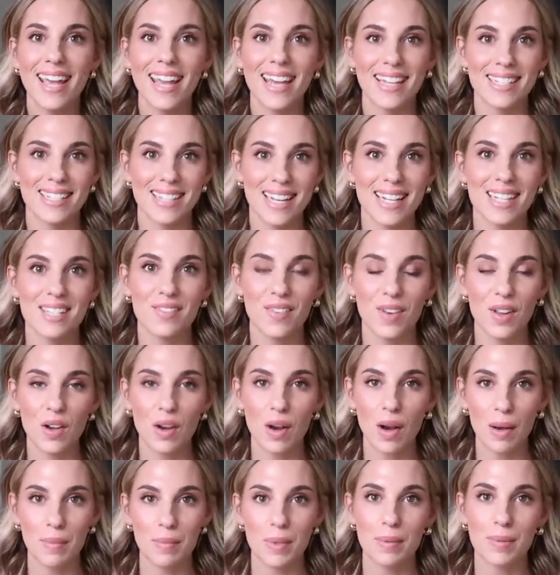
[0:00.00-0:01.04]
In today's video,
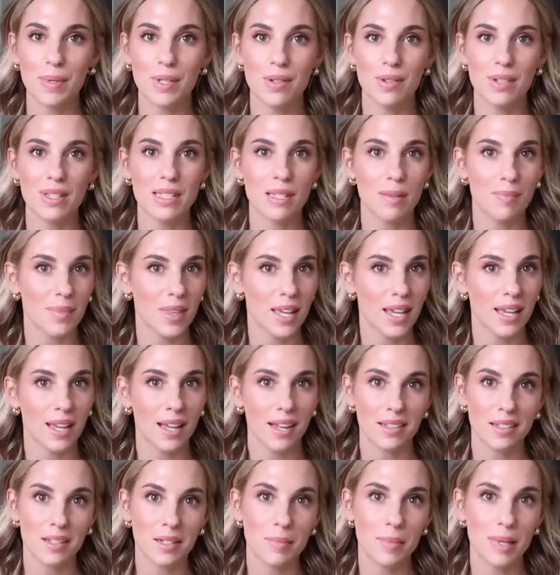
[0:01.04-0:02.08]
I'm gonna be doing something
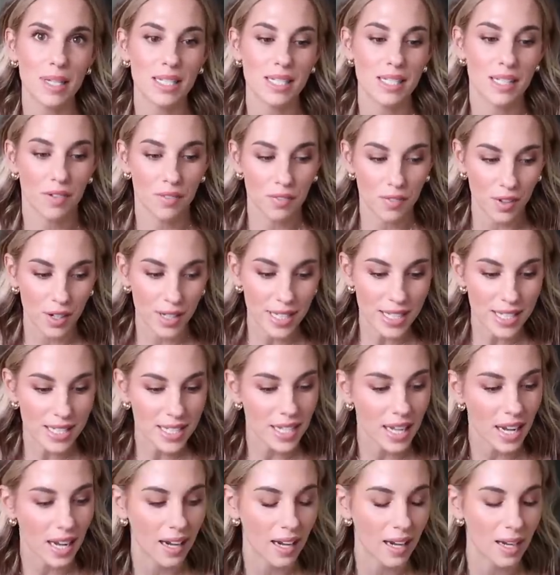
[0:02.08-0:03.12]
a little bit
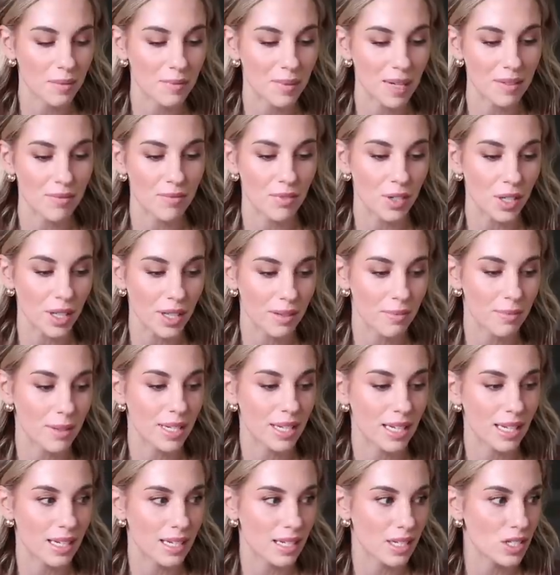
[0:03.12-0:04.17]
different. Um, I've really
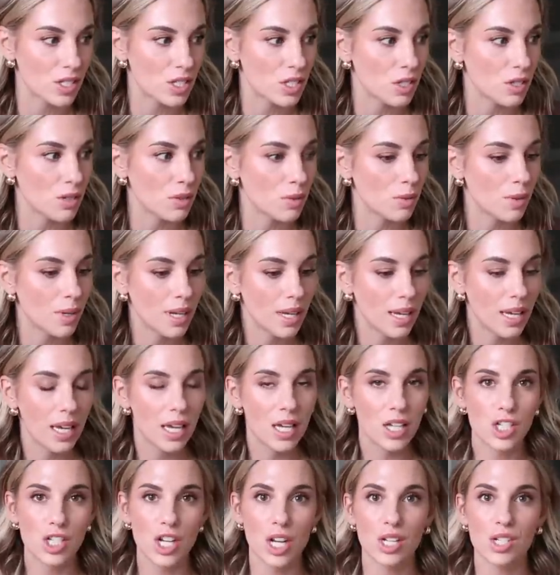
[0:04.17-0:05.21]
been needing to
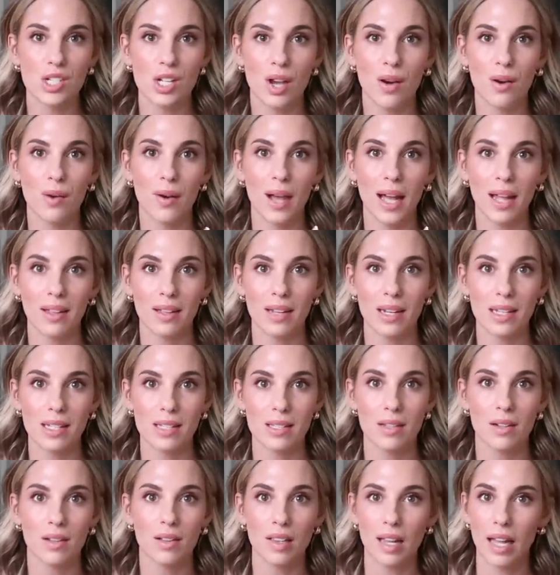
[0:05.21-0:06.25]
change out
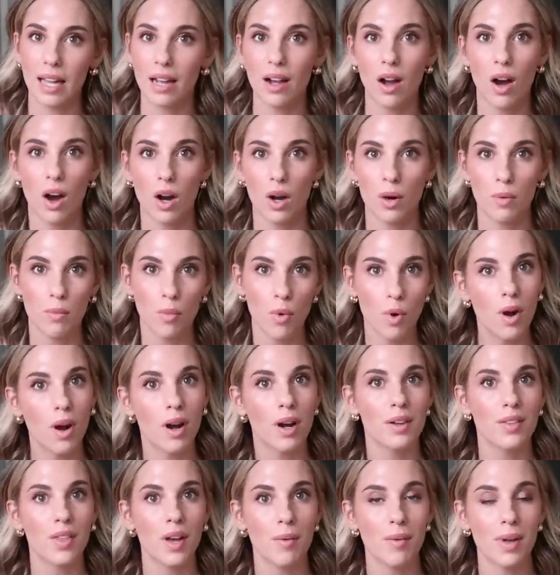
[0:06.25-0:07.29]
Elodie's little like
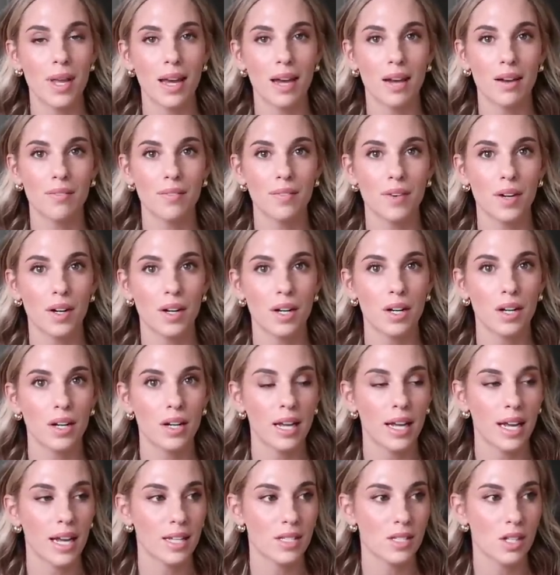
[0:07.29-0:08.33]
armoire that we have for her.
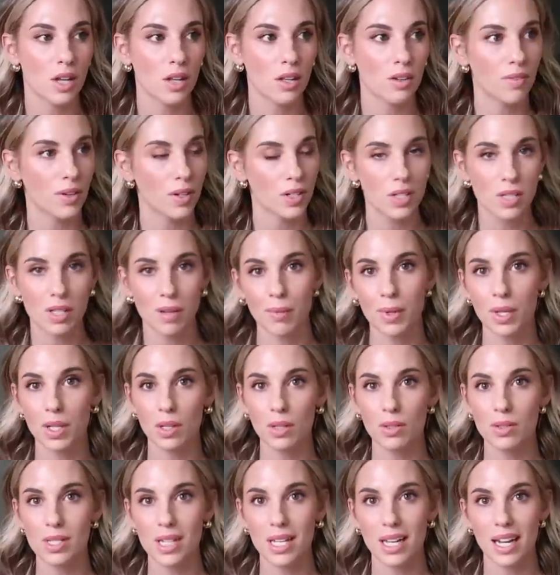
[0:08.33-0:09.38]
It has all of her summer
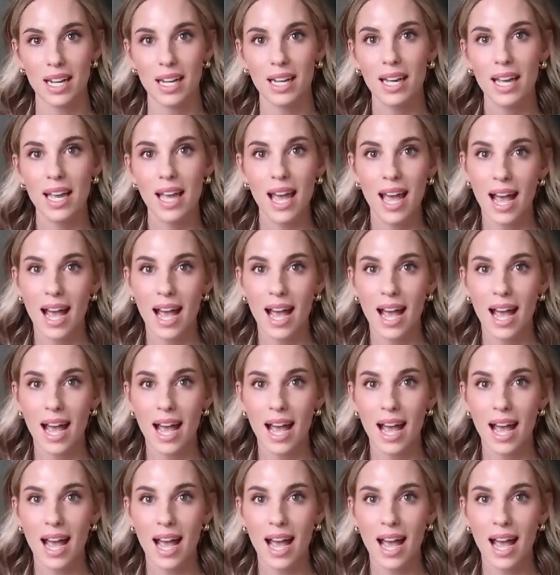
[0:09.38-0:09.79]
clothes in it.